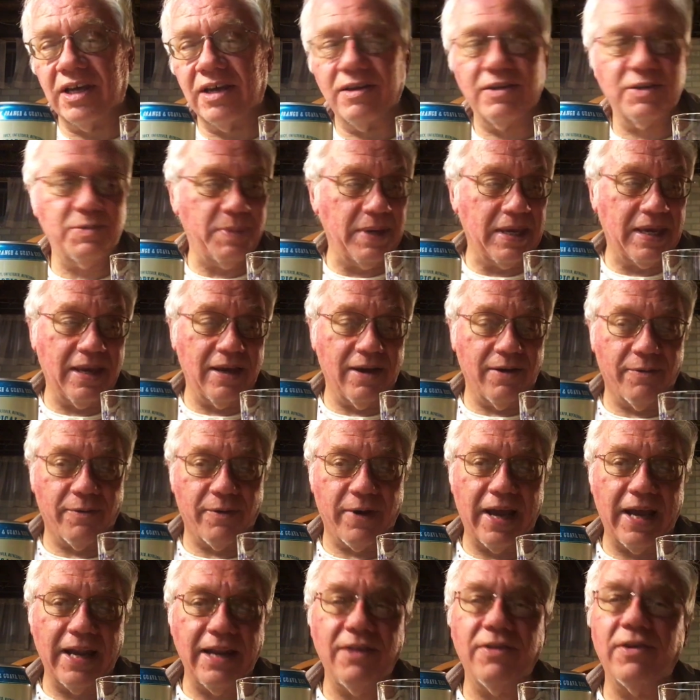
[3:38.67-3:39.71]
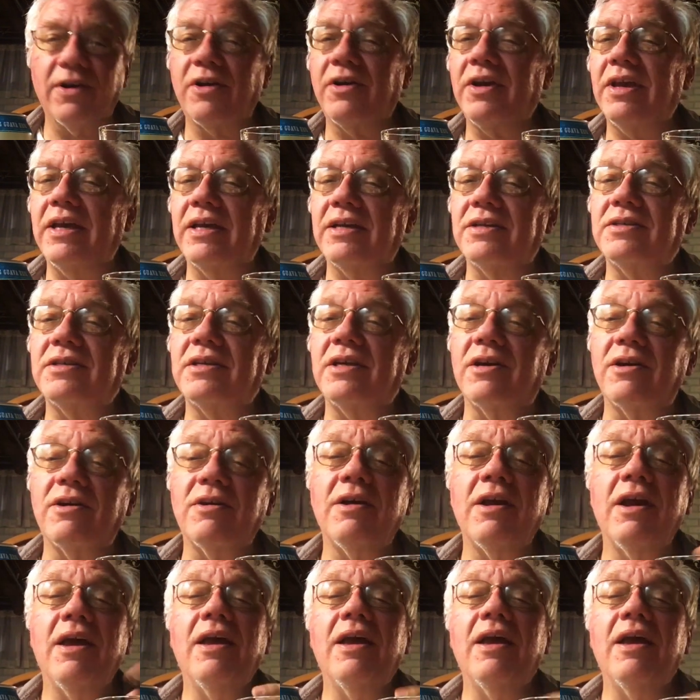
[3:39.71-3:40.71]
Speaking of ratty, there he is here,